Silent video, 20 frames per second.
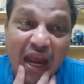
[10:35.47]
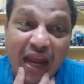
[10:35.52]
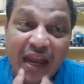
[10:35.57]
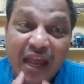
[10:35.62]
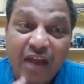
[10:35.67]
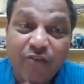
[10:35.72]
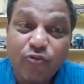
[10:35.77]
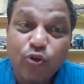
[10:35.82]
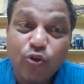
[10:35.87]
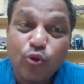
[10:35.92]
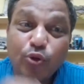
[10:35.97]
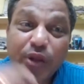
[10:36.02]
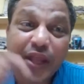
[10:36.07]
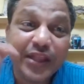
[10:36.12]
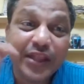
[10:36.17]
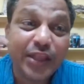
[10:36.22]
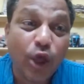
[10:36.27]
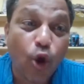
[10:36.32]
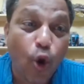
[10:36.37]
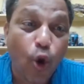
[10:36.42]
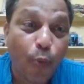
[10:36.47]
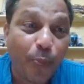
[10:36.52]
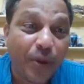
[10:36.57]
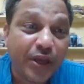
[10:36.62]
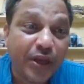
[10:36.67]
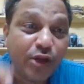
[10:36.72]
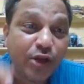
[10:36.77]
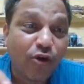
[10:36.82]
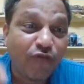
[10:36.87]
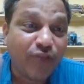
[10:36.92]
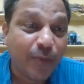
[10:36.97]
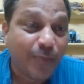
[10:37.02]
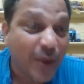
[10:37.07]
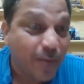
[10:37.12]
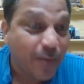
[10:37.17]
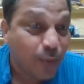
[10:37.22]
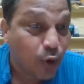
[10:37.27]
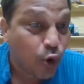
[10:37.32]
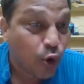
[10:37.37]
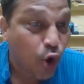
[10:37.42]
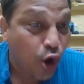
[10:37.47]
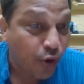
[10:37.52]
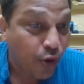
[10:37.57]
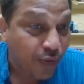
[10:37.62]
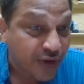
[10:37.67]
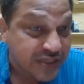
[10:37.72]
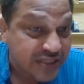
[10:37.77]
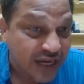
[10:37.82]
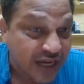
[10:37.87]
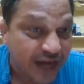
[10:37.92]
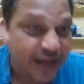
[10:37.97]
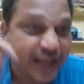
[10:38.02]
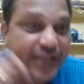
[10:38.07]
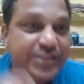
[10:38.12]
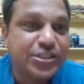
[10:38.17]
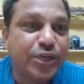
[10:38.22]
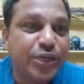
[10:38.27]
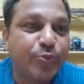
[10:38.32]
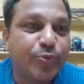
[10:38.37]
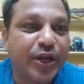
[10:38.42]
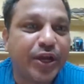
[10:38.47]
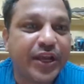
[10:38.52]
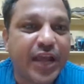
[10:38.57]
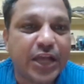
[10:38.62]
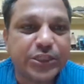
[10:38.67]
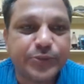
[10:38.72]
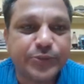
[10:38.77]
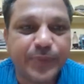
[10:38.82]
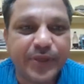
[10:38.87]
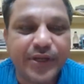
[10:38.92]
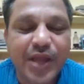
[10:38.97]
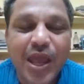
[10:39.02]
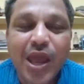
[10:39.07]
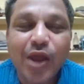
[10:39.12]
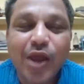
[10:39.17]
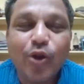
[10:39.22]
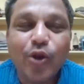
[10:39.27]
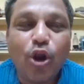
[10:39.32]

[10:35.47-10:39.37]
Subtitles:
and I have to take the opinion of the people who are residing in Jammu and Kashmir,